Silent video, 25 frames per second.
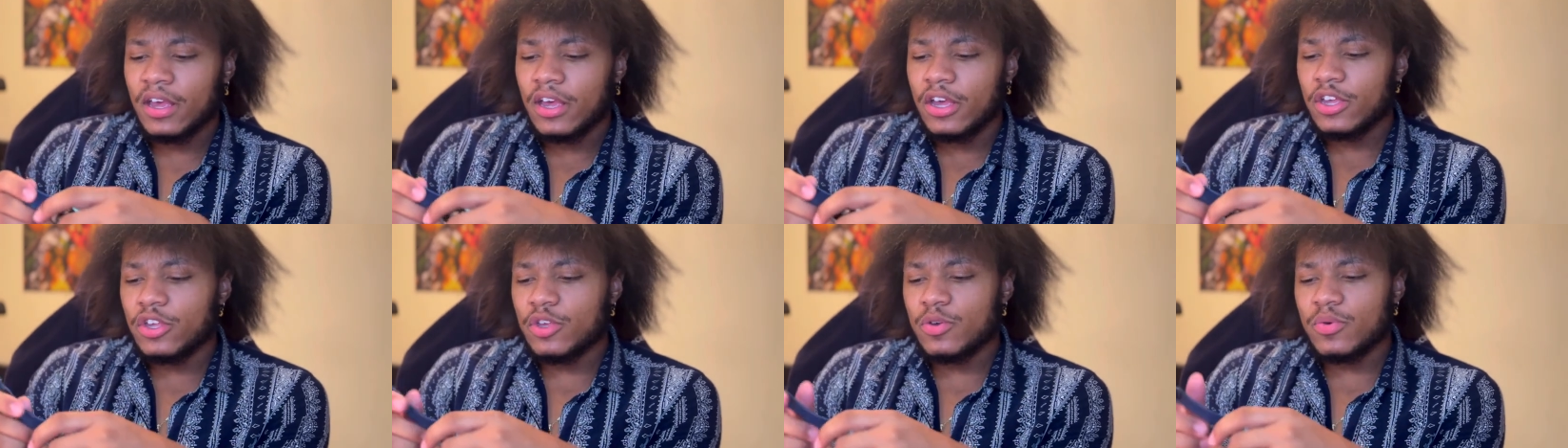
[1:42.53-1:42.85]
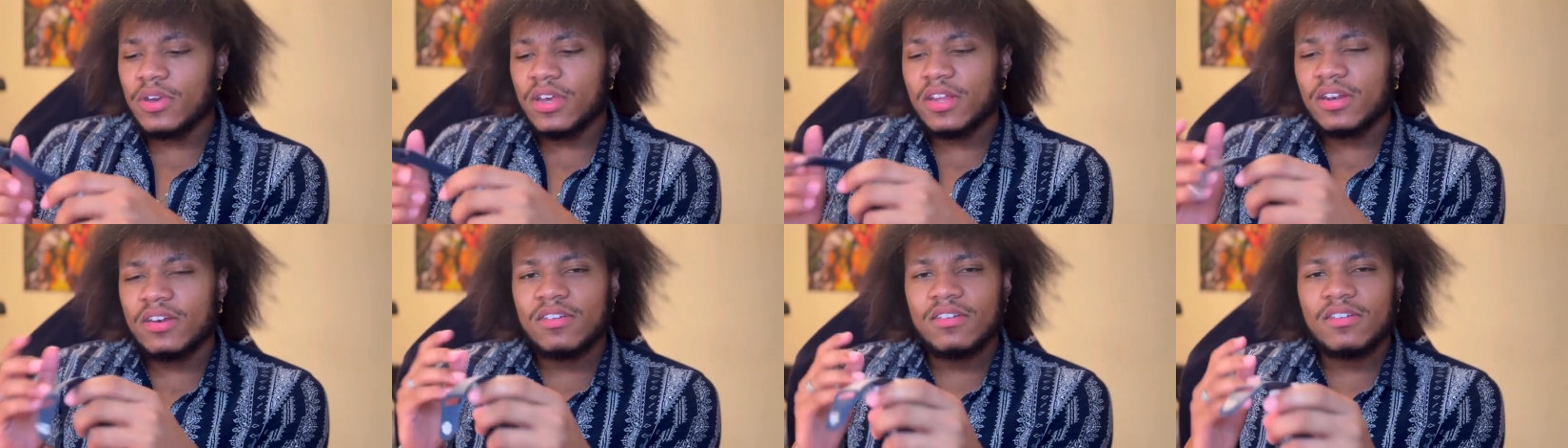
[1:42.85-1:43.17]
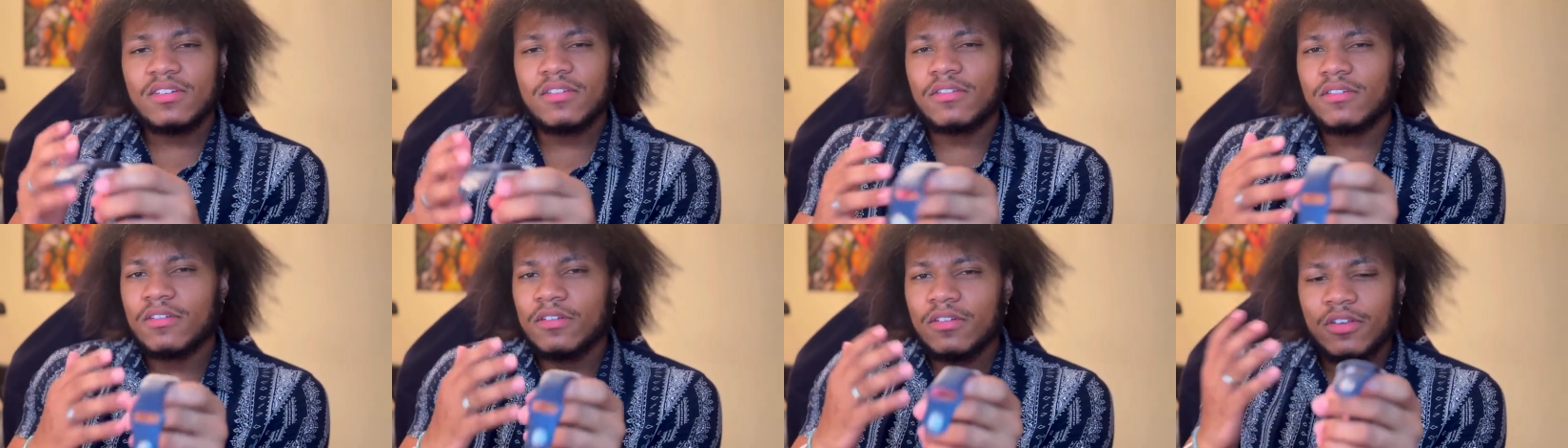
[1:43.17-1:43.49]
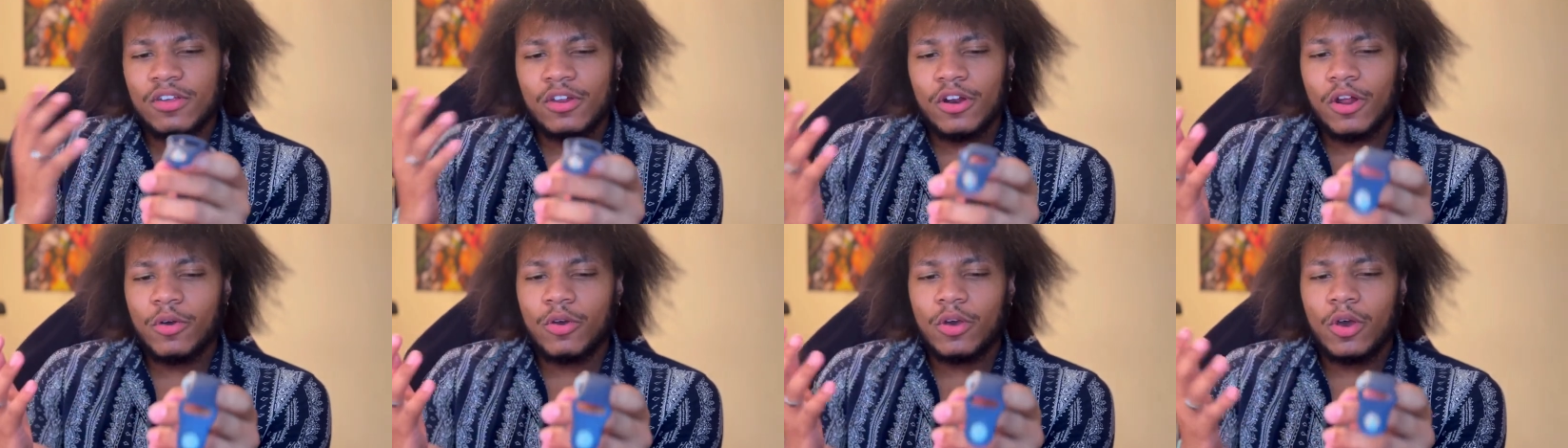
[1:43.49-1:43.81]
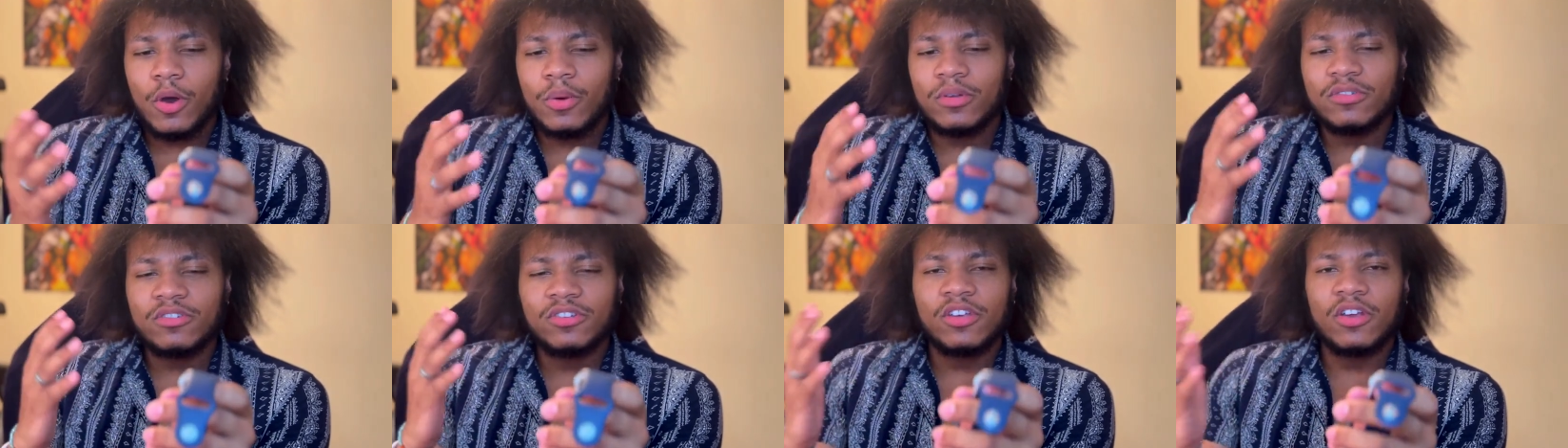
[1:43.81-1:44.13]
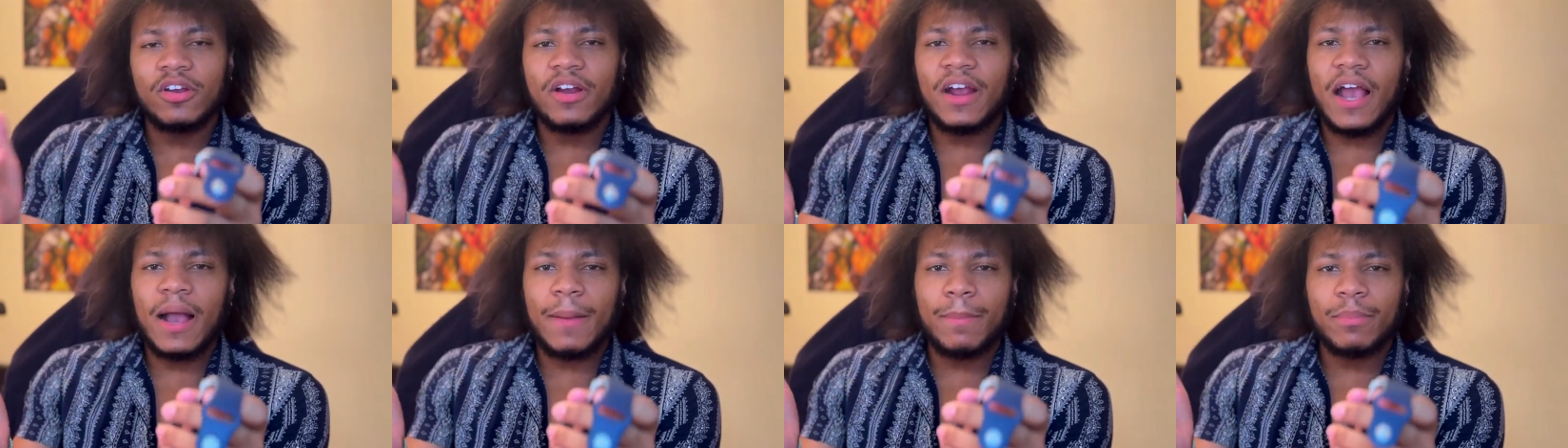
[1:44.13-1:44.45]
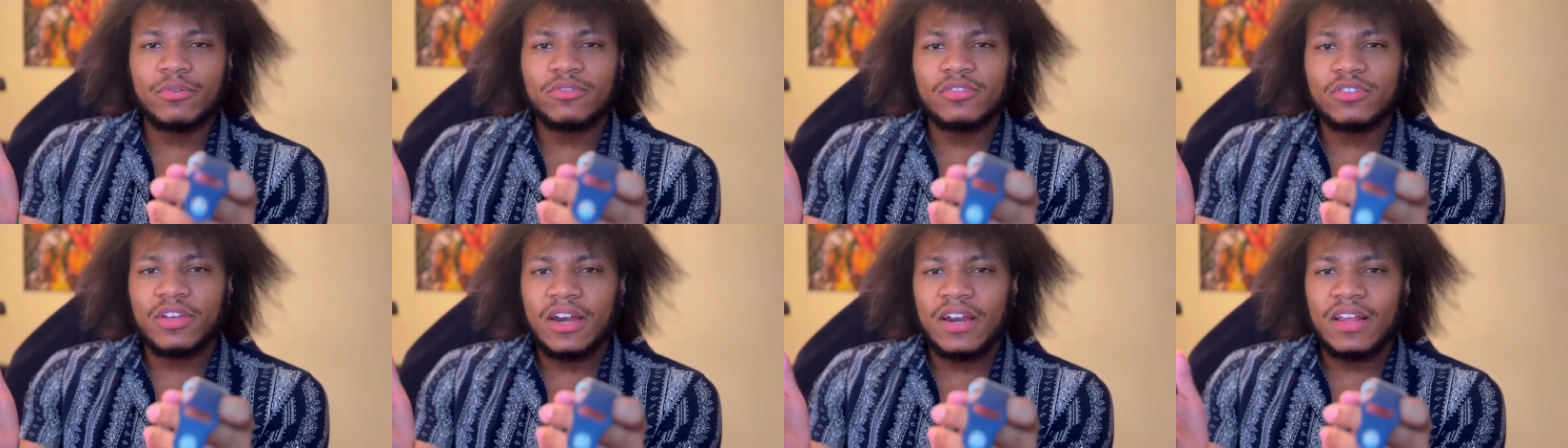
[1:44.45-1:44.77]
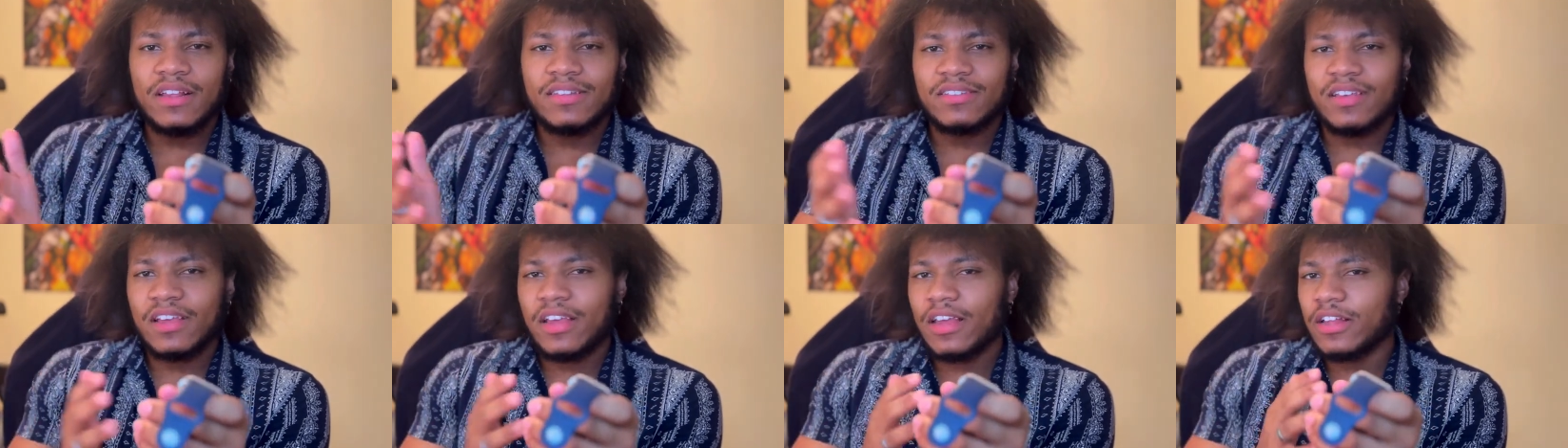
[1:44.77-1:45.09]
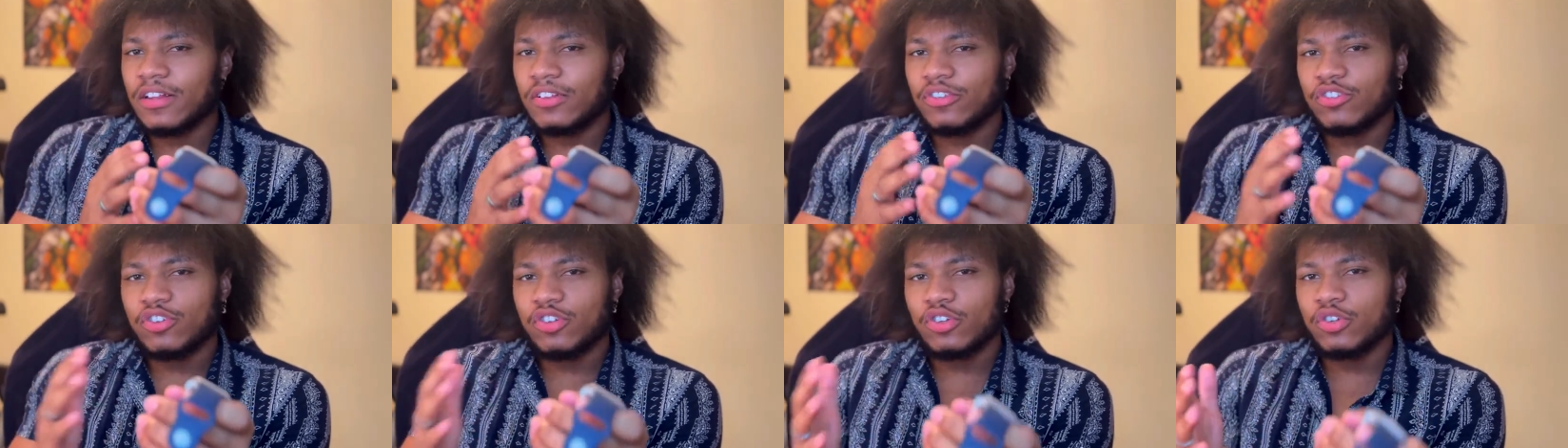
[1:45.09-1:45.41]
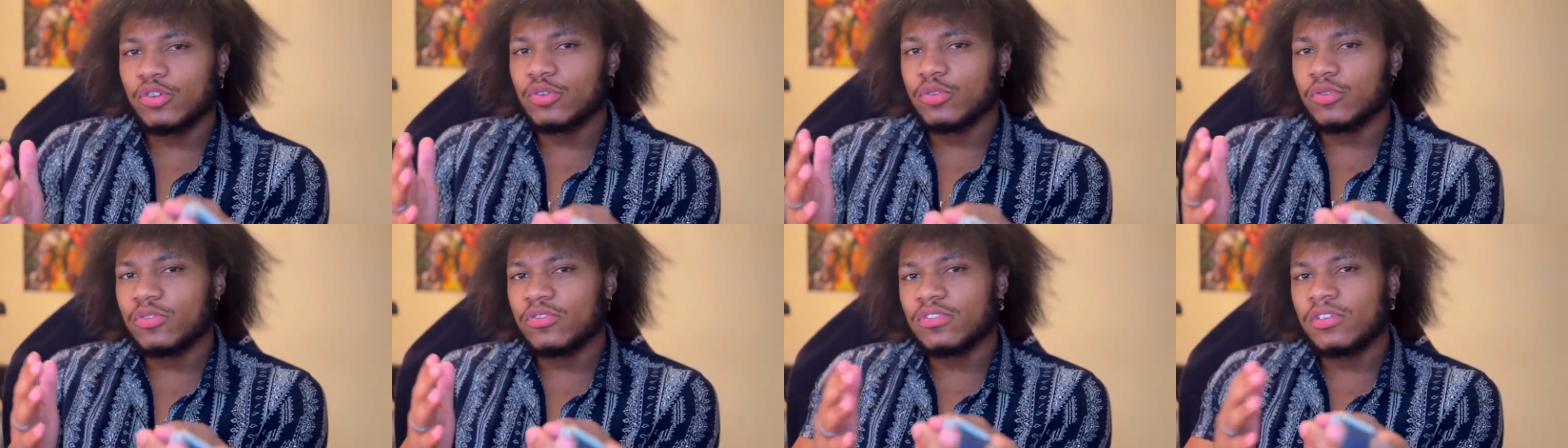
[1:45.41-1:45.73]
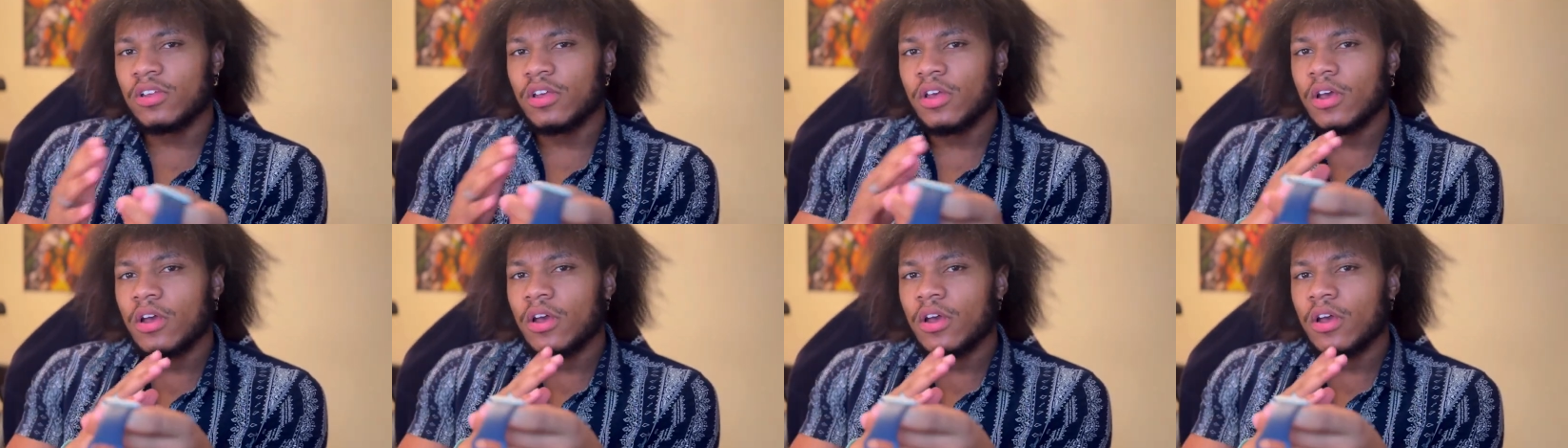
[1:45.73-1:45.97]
you can, you know, go into your Apple settings and choose